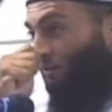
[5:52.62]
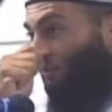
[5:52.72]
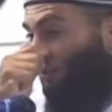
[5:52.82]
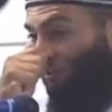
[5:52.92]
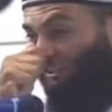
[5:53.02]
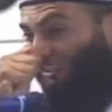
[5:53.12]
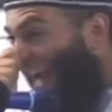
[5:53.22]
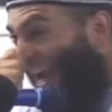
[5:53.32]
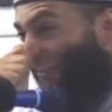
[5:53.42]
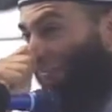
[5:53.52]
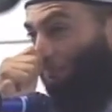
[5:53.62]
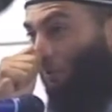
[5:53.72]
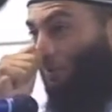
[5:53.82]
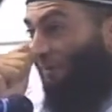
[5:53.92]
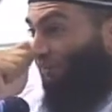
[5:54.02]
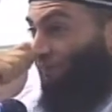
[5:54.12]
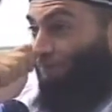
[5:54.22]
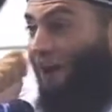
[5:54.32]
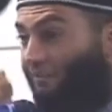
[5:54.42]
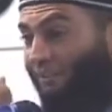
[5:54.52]
You cannot stand the smell. You have to
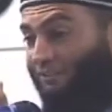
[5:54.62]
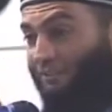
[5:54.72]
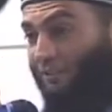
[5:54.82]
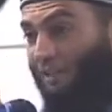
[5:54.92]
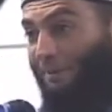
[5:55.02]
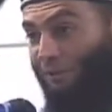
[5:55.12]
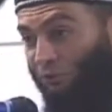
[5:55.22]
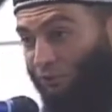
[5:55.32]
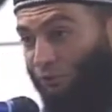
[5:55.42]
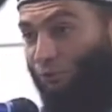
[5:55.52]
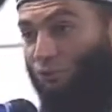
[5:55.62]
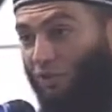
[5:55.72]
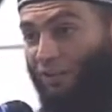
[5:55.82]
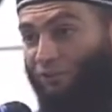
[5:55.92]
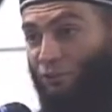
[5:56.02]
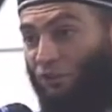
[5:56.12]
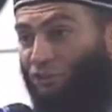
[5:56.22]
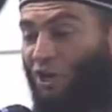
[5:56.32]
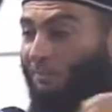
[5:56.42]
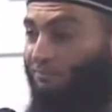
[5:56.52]
vomit, but you still got to do your
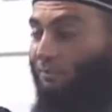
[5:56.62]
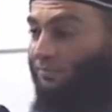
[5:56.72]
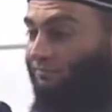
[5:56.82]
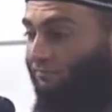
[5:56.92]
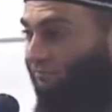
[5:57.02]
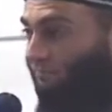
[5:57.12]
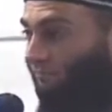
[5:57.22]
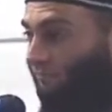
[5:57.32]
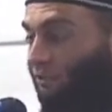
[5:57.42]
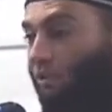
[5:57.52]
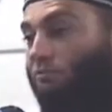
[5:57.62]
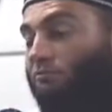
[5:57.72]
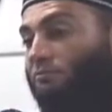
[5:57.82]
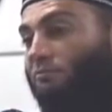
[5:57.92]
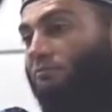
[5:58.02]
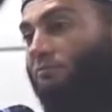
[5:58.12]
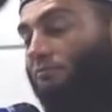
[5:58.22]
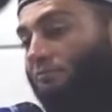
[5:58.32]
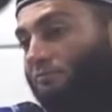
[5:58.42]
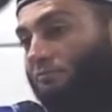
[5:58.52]
job. So,
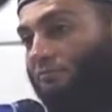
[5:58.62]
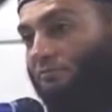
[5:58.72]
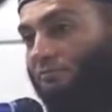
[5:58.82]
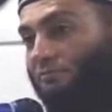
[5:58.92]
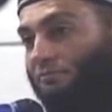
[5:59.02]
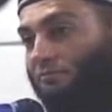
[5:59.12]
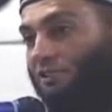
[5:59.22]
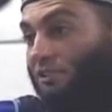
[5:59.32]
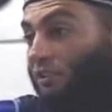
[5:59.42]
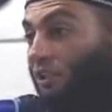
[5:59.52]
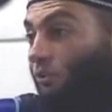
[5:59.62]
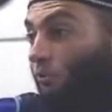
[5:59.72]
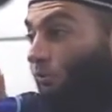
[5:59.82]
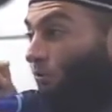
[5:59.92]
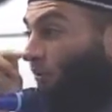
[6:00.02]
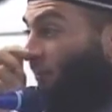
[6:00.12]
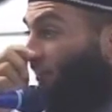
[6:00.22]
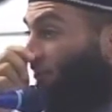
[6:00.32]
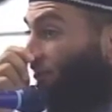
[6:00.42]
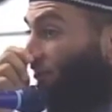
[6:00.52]

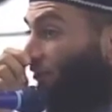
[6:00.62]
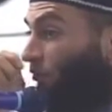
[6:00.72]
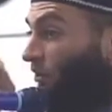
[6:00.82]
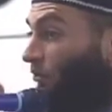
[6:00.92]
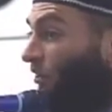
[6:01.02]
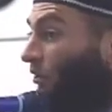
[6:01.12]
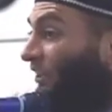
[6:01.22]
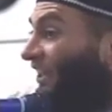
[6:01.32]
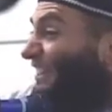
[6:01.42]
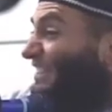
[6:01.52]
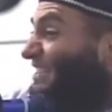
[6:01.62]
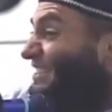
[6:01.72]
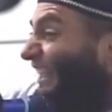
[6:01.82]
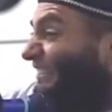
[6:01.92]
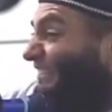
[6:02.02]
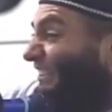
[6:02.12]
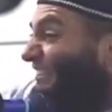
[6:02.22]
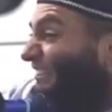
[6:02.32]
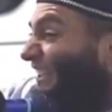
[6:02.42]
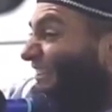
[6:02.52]
slowly and slowly, while in that
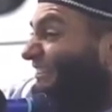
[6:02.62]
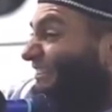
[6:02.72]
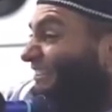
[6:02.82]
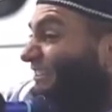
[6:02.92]
disgusting